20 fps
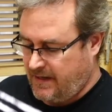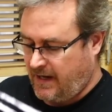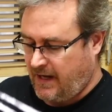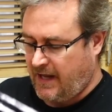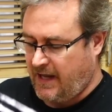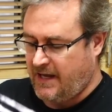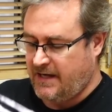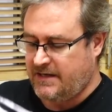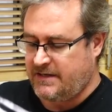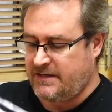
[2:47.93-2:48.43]

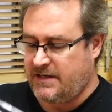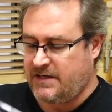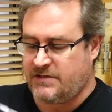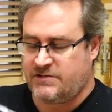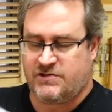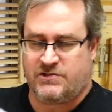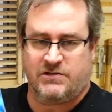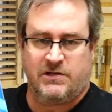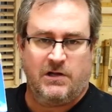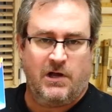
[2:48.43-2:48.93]
and
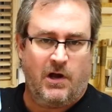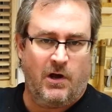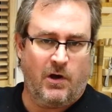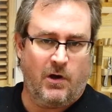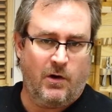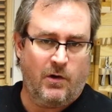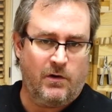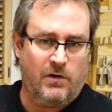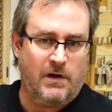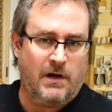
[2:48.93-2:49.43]

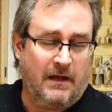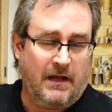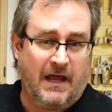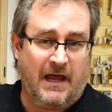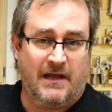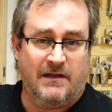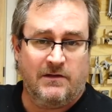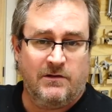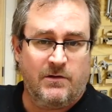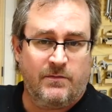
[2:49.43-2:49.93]
slow
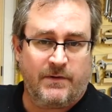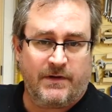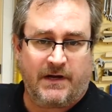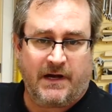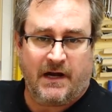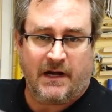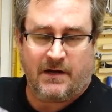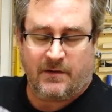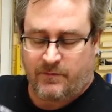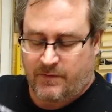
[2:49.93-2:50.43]
and
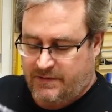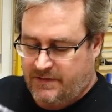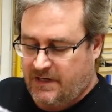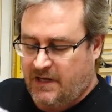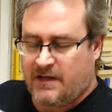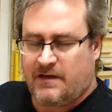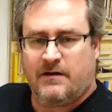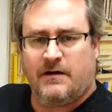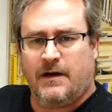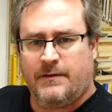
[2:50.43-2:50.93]
lubricate it with the other.